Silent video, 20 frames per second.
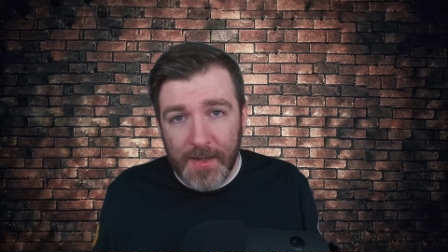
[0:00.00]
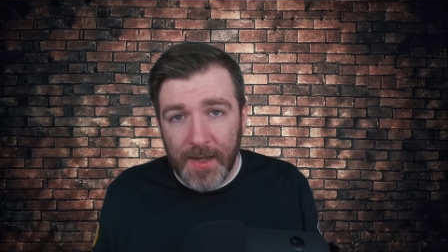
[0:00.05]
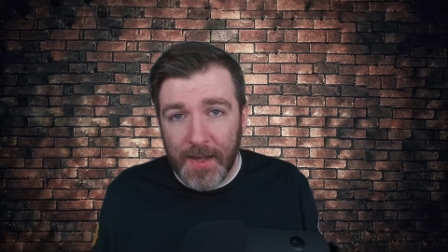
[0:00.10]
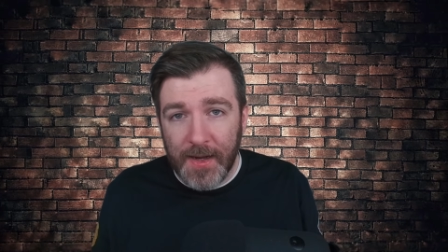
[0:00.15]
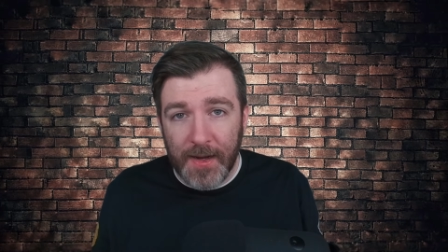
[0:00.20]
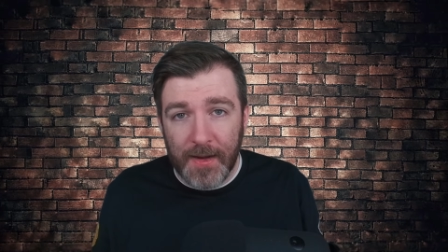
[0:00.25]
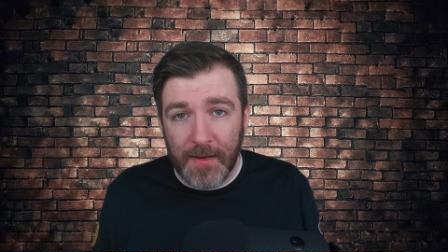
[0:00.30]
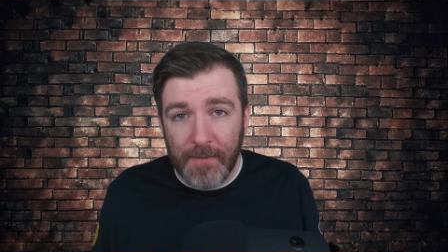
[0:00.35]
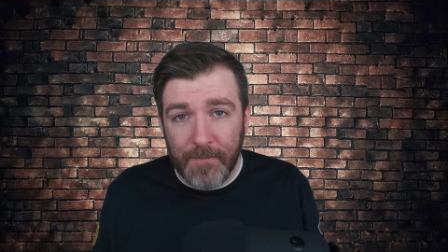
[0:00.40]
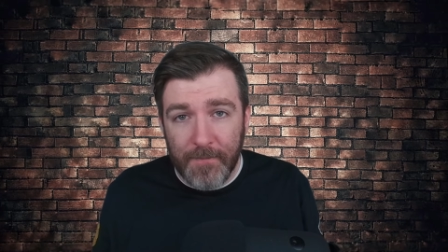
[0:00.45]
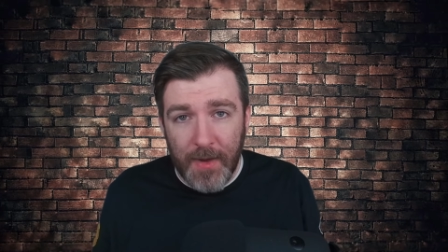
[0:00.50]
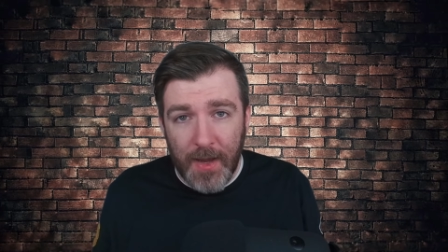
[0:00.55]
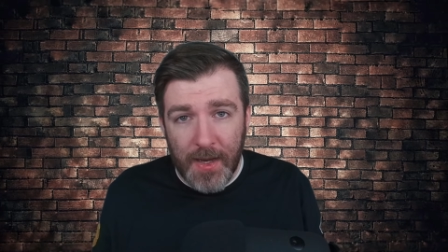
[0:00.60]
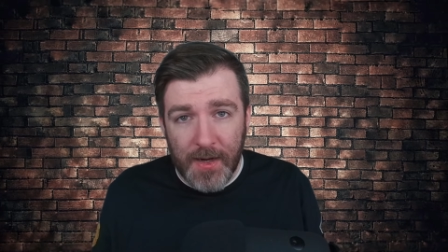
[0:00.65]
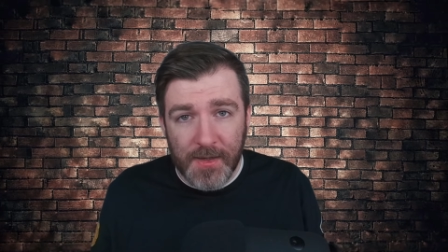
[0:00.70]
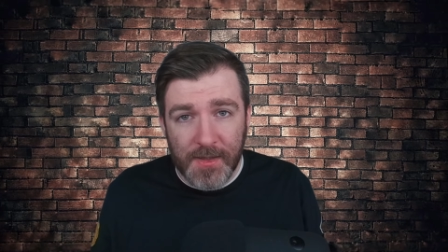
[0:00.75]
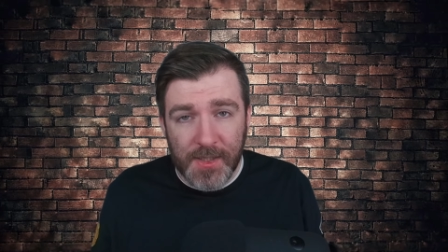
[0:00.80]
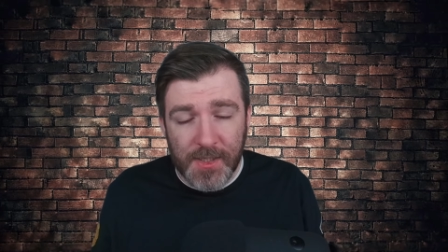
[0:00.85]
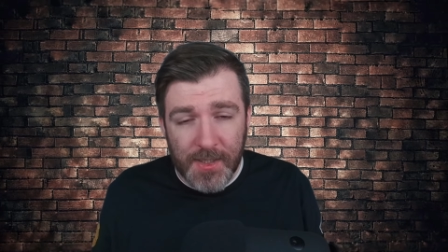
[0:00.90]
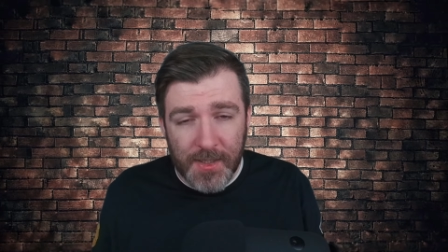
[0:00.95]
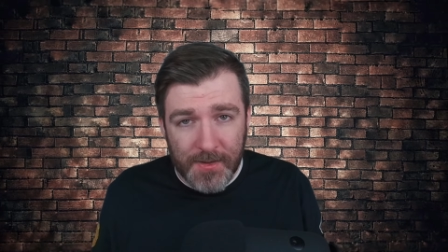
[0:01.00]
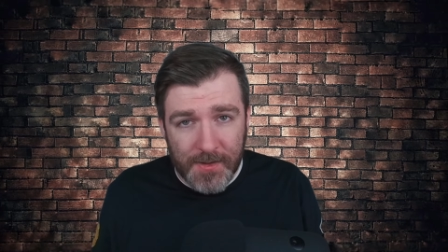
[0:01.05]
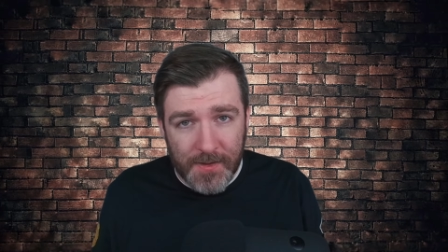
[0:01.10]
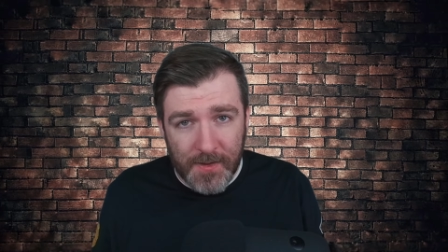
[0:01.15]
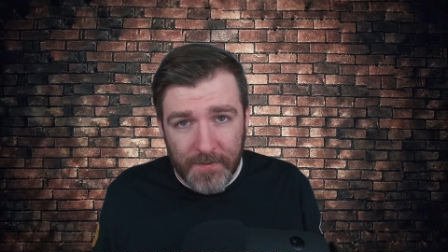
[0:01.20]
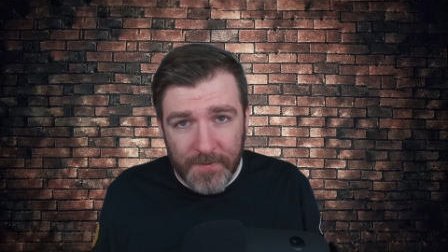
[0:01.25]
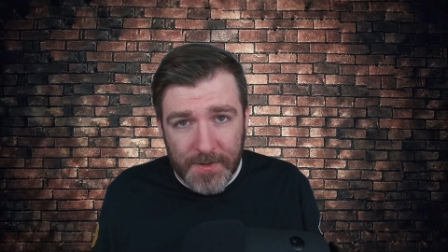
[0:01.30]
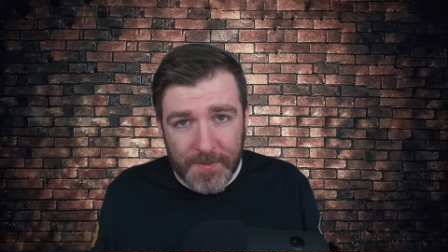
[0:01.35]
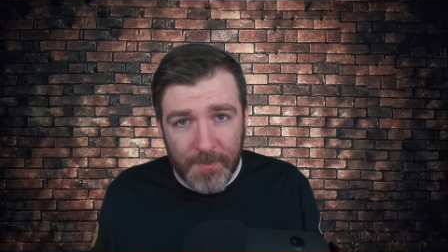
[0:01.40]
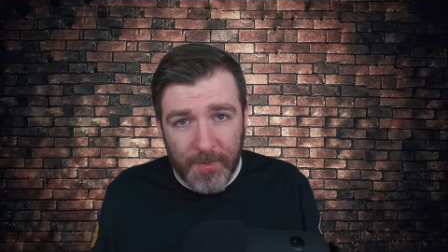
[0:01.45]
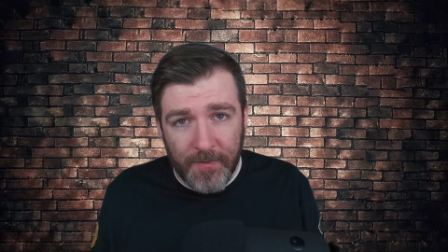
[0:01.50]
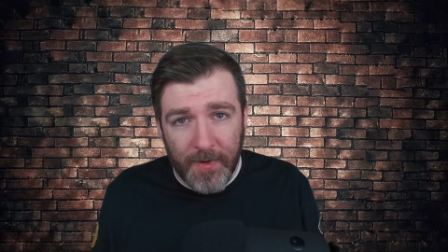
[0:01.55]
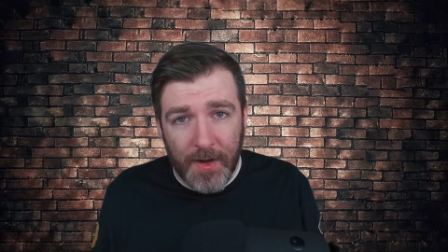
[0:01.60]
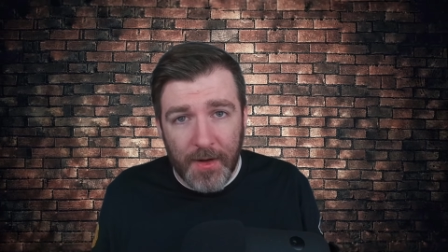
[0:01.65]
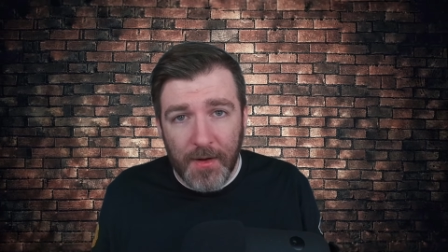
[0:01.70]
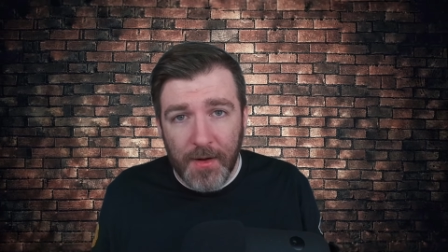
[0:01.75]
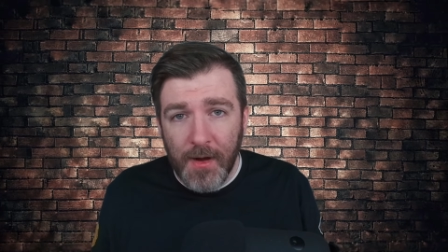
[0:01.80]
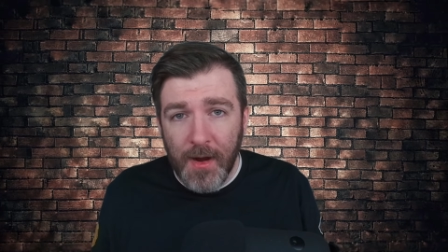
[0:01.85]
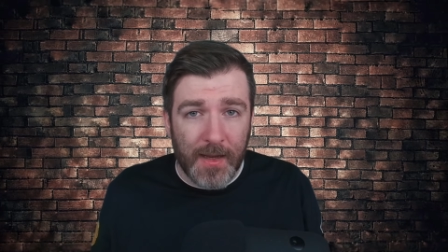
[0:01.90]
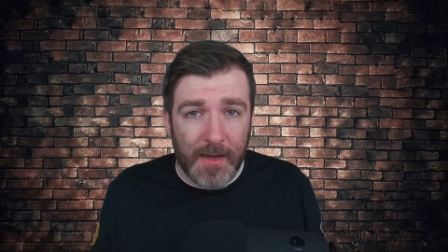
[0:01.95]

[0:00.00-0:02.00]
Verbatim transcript: at a managed service provider